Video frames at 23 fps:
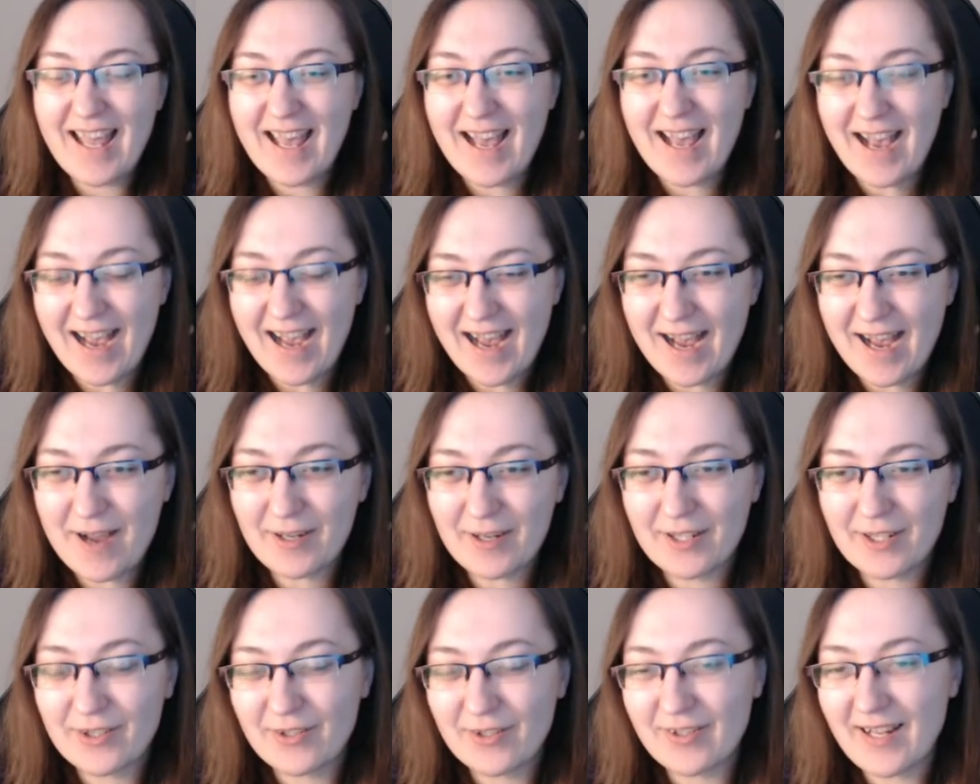
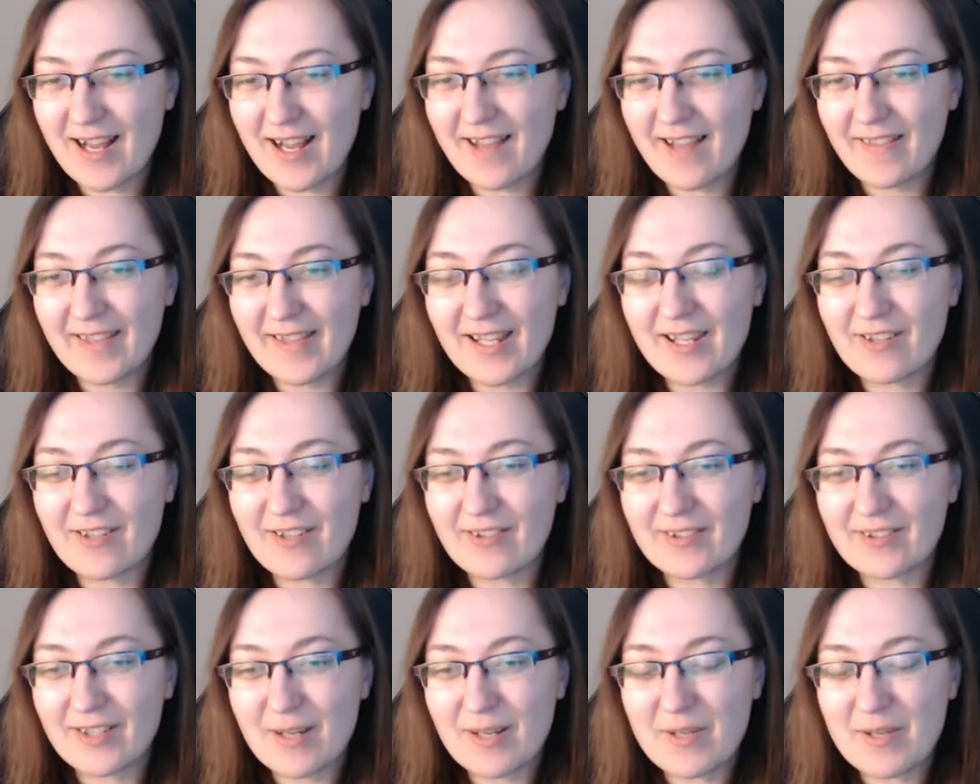Kun, I think your
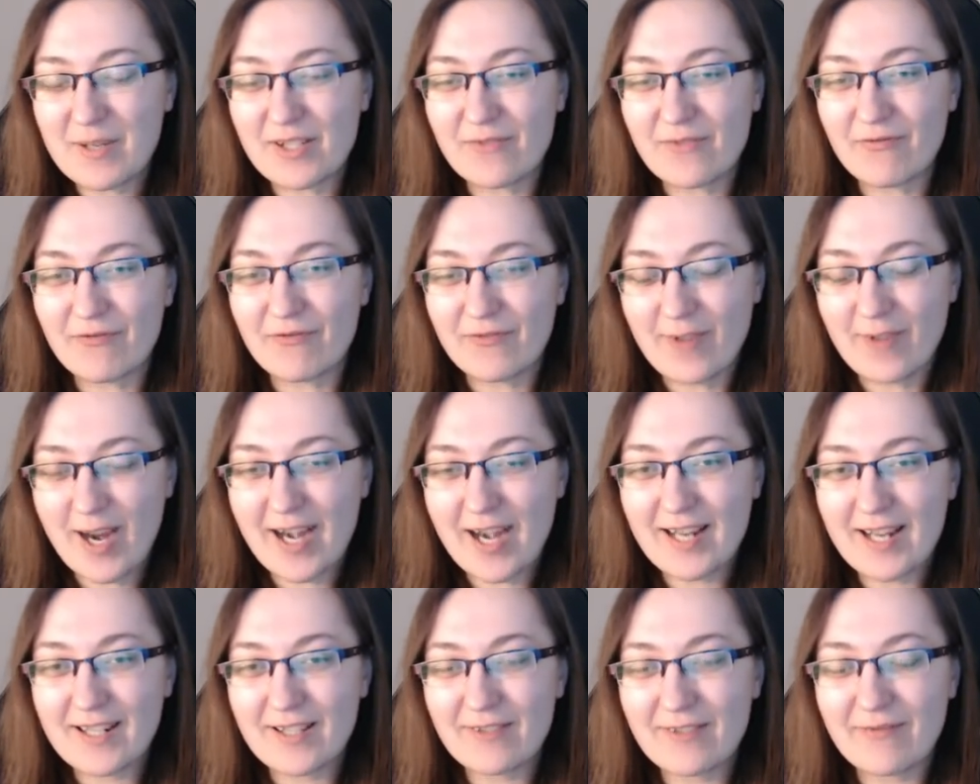team is
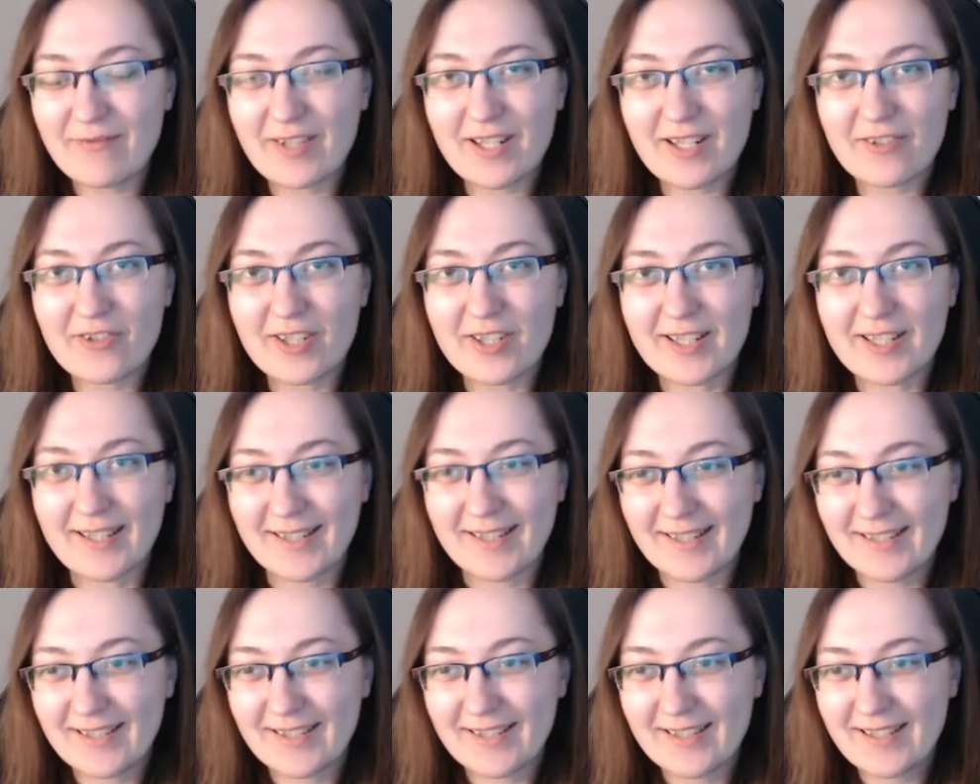very
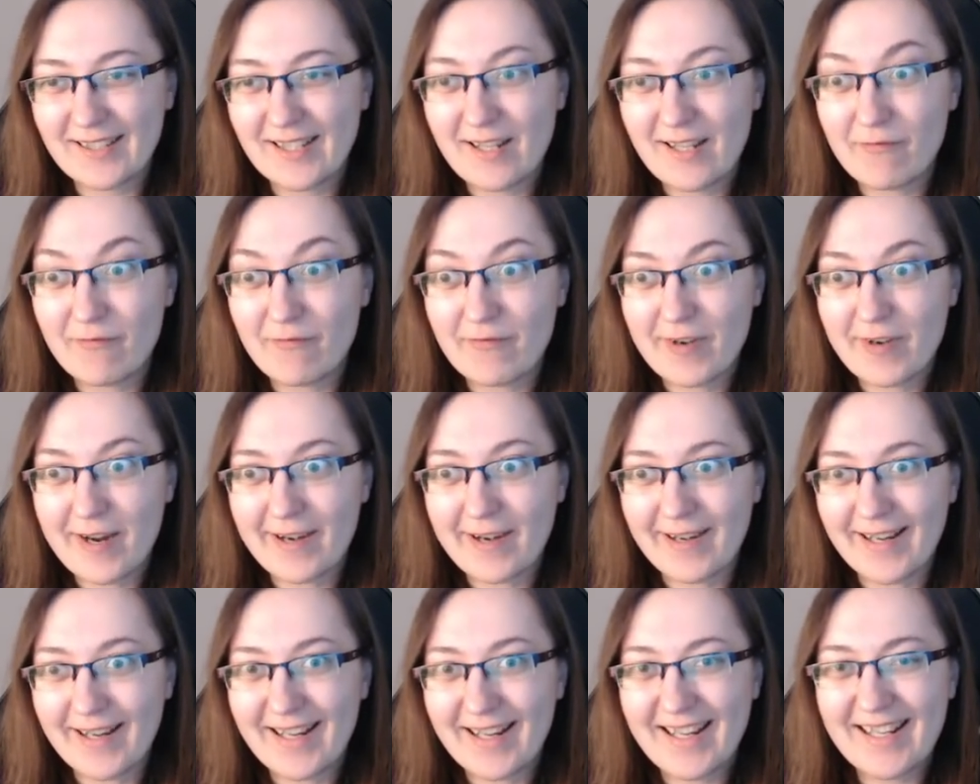dysfunctional.
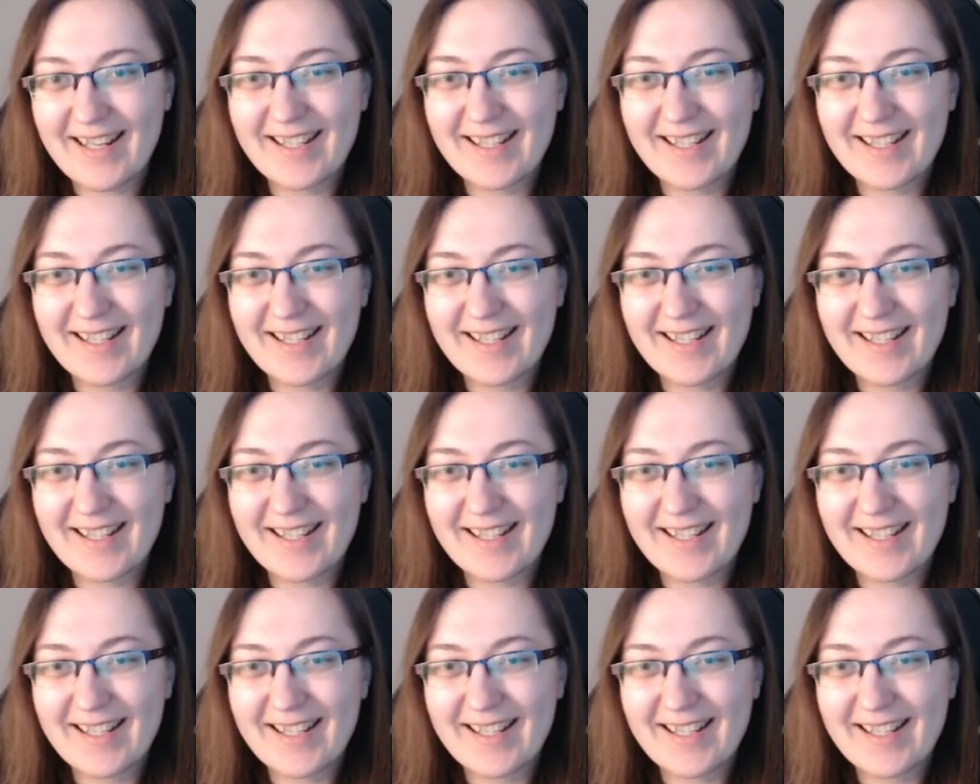Very.